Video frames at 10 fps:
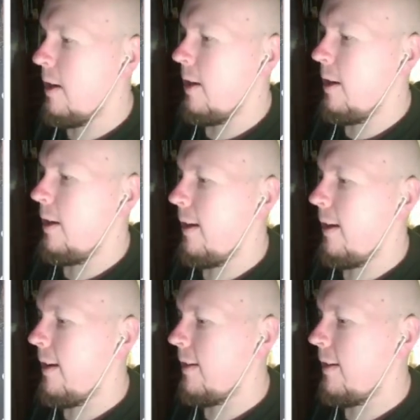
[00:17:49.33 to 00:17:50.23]
And
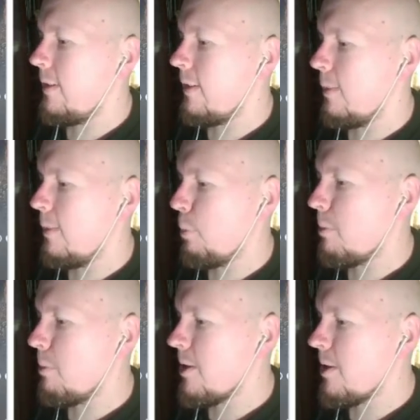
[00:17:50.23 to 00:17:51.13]
it pretty much
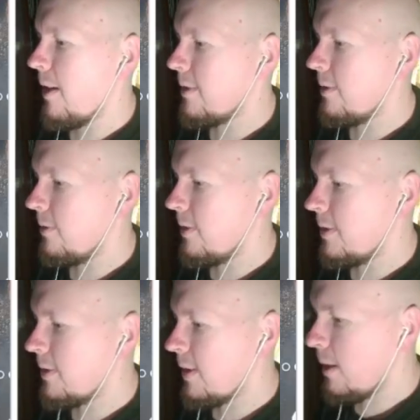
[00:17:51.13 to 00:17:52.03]
has the
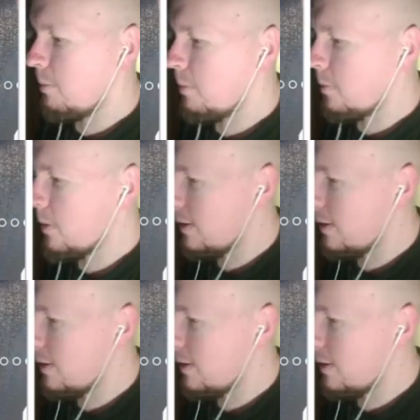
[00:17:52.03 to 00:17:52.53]
same kind of stuff